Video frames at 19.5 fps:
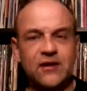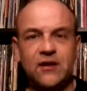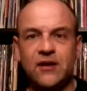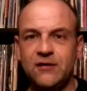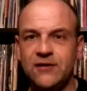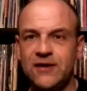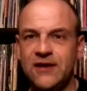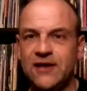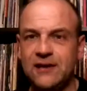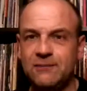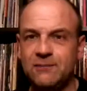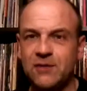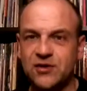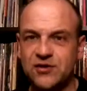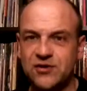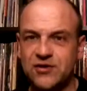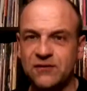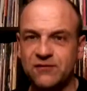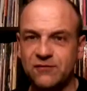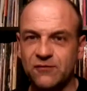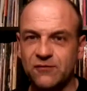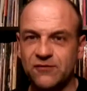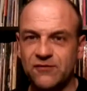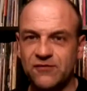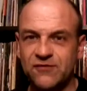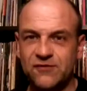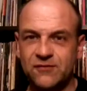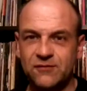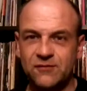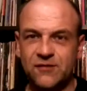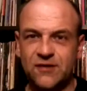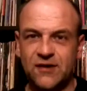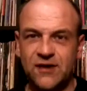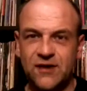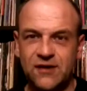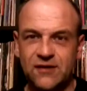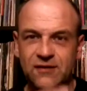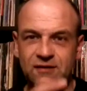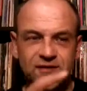can't hear much difference
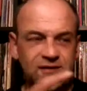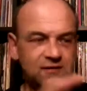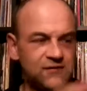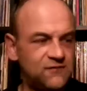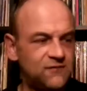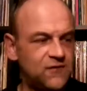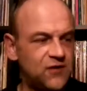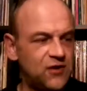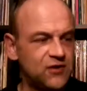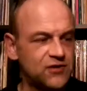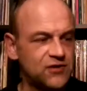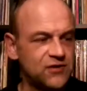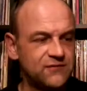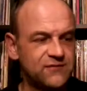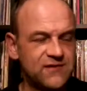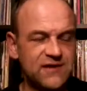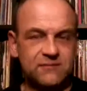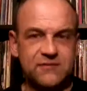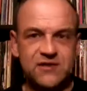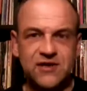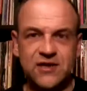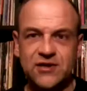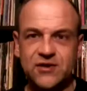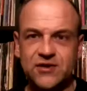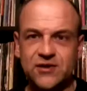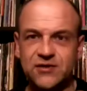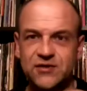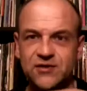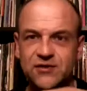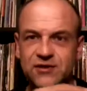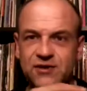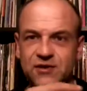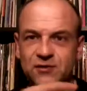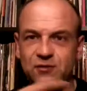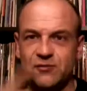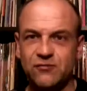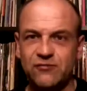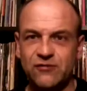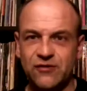in this version of Temptation to the
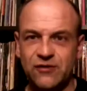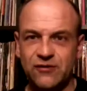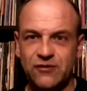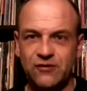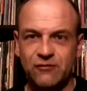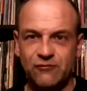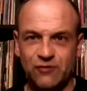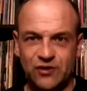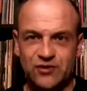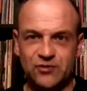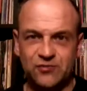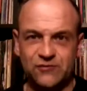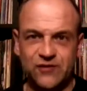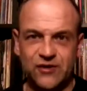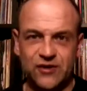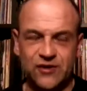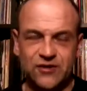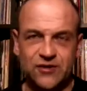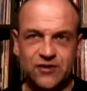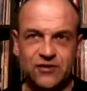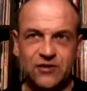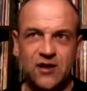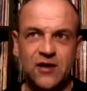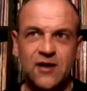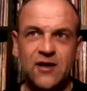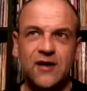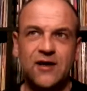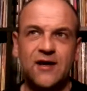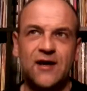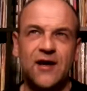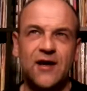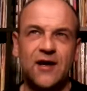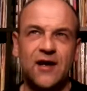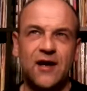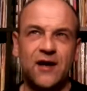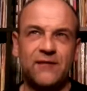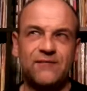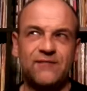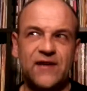original version.
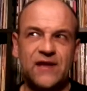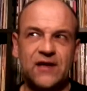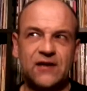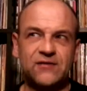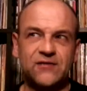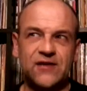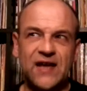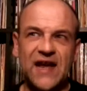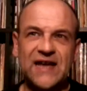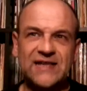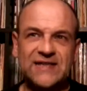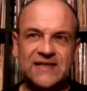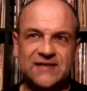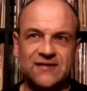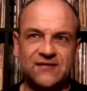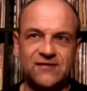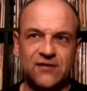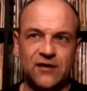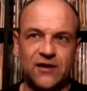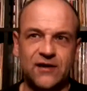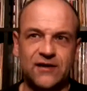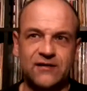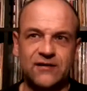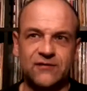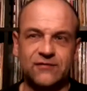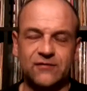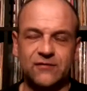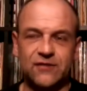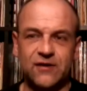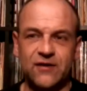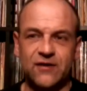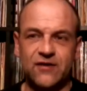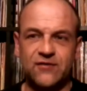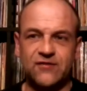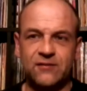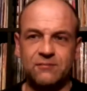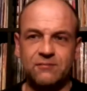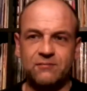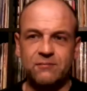I think it's edited slightly differently. There's
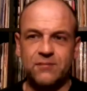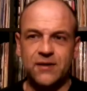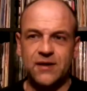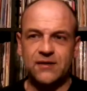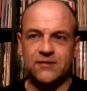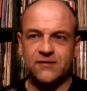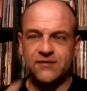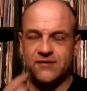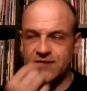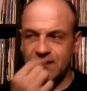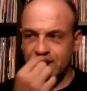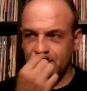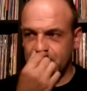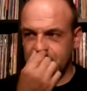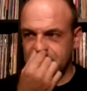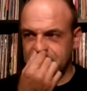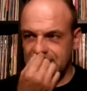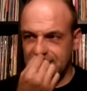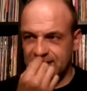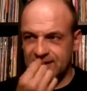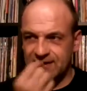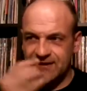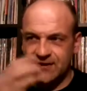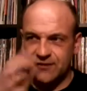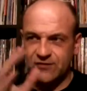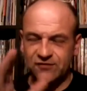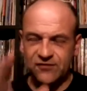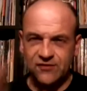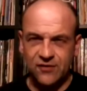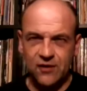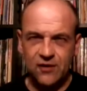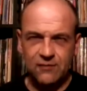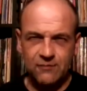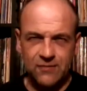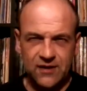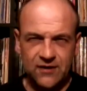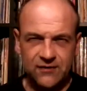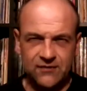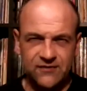some bits that have been taken out, the slower
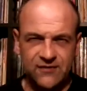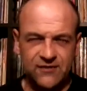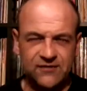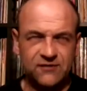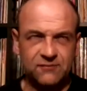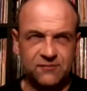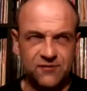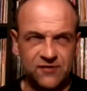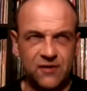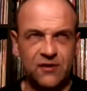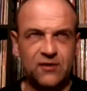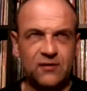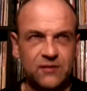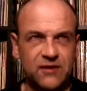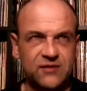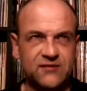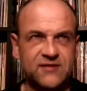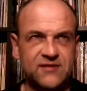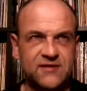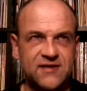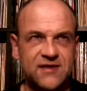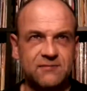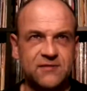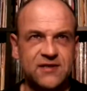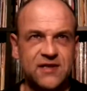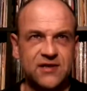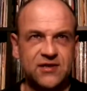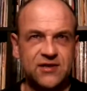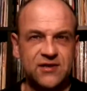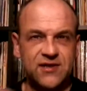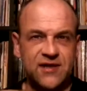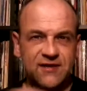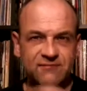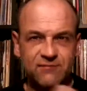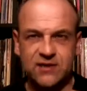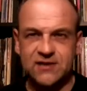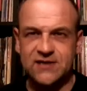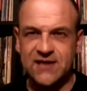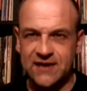bits. There's some slower bits in Temptation.
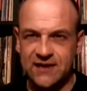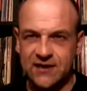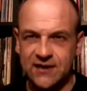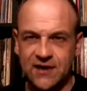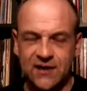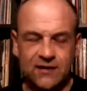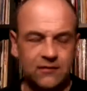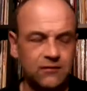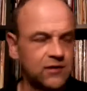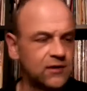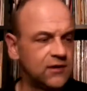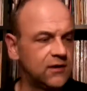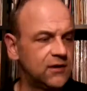They've been taken out,